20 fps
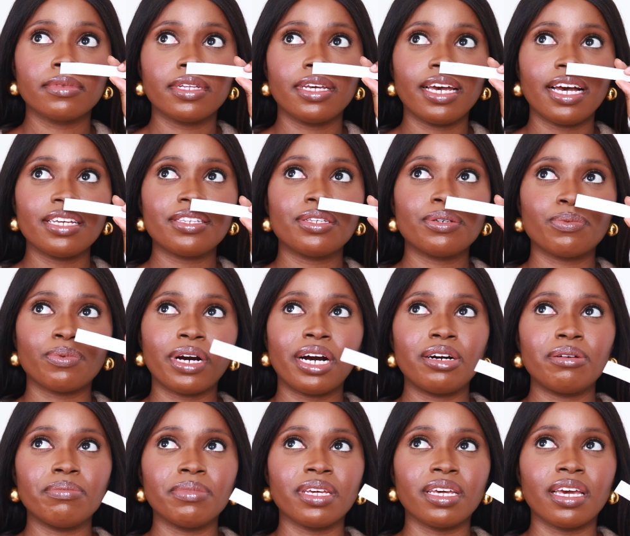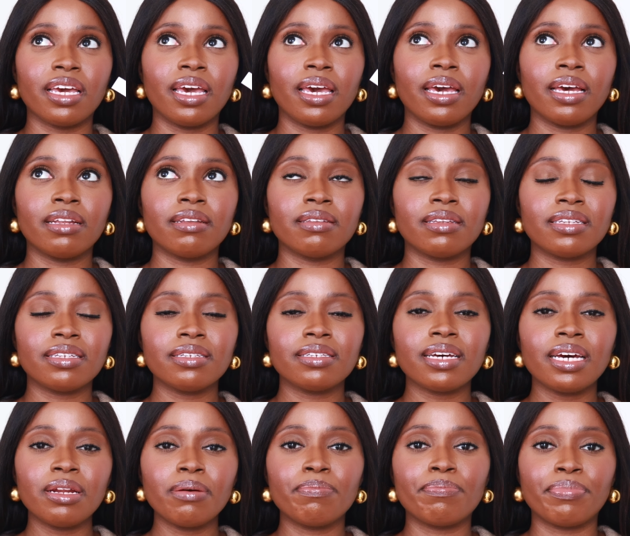It has to wow me. And this is
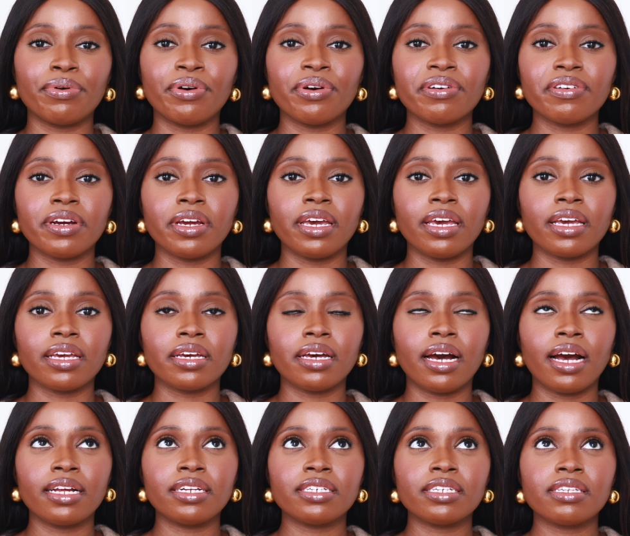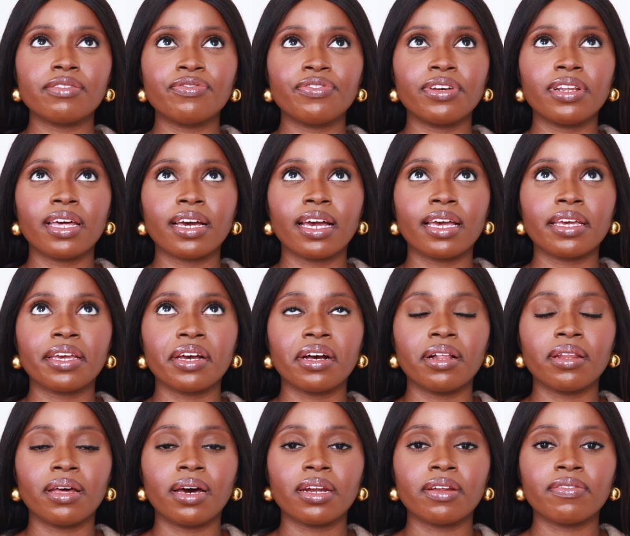kind of boring. I just feel like I get
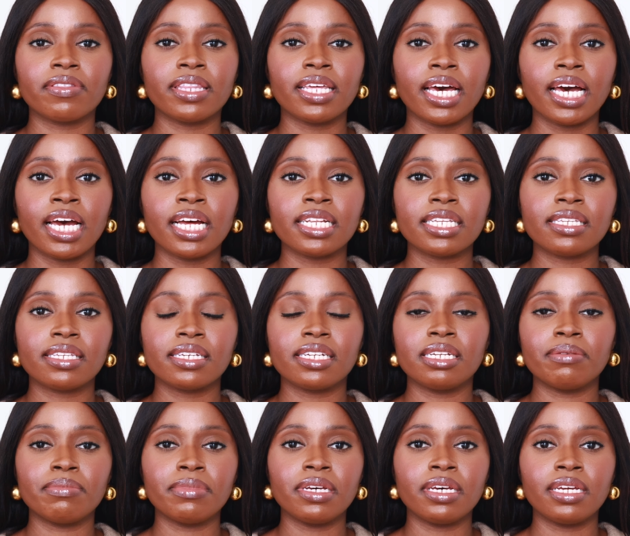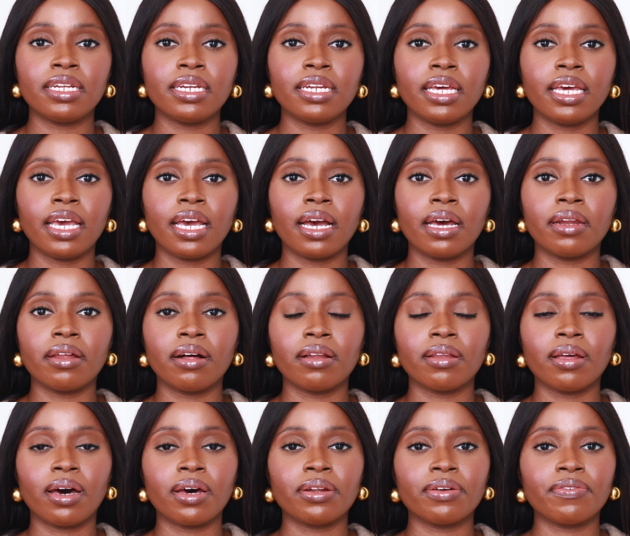a lot of that cinnamon and a
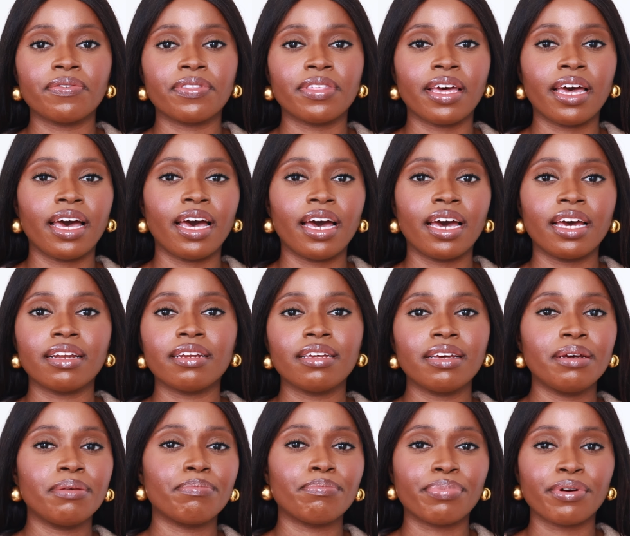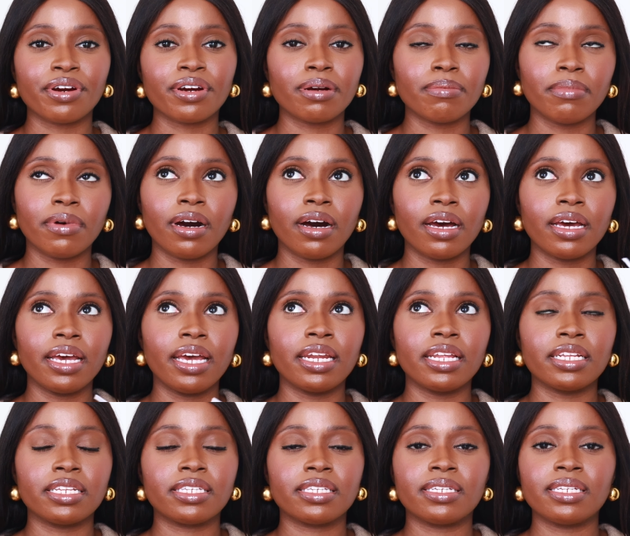lot of that bergamot, and
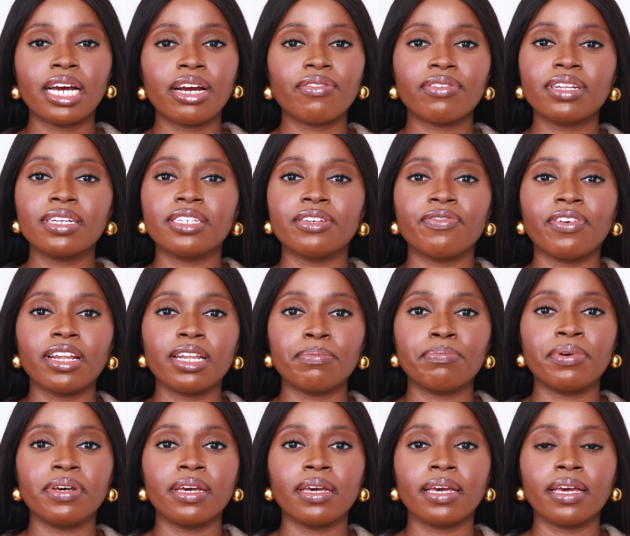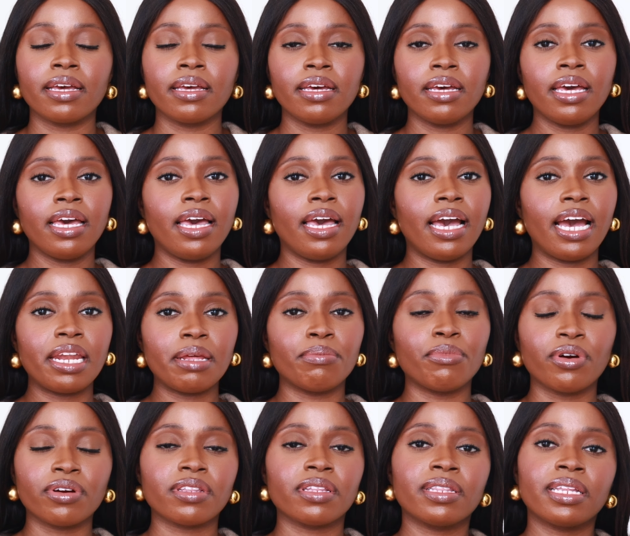it's not really developing any
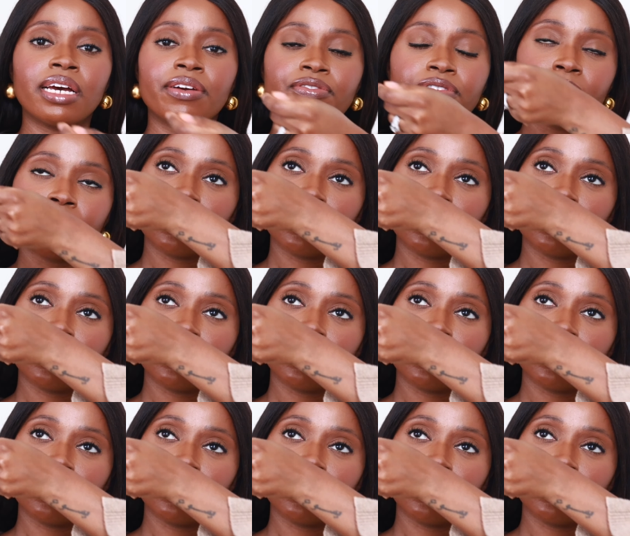more than that for